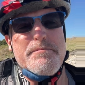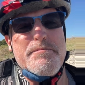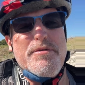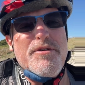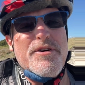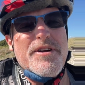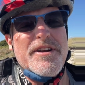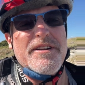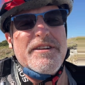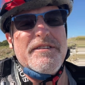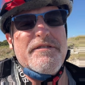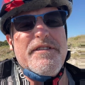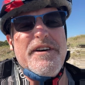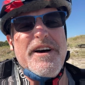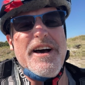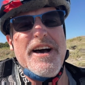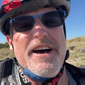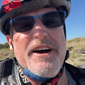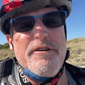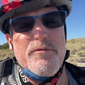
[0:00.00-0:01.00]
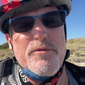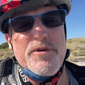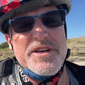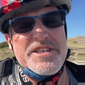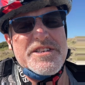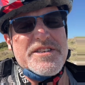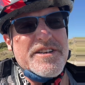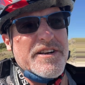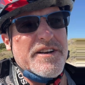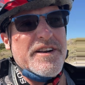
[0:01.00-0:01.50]
Point, far
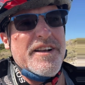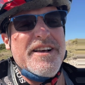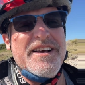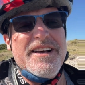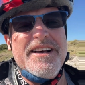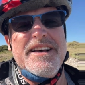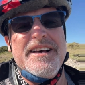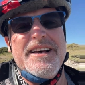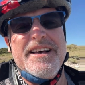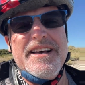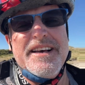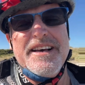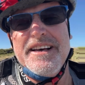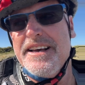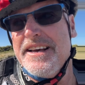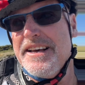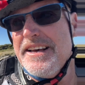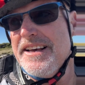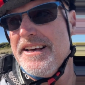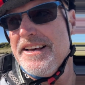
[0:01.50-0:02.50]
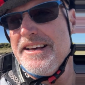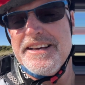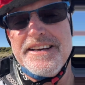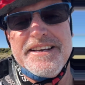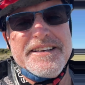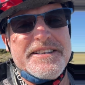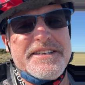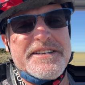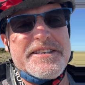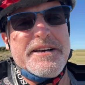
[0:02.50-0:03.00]
western
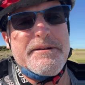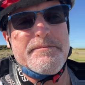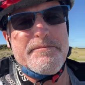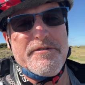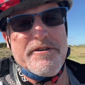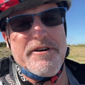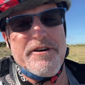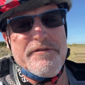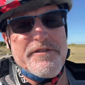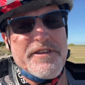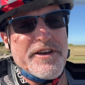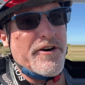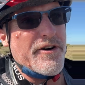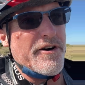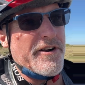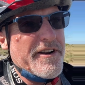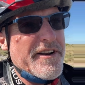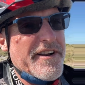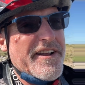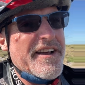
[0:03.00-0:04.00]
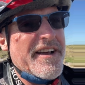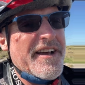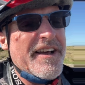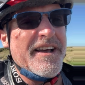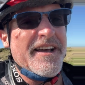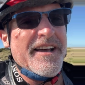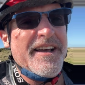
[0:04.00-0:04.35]
tip of the island.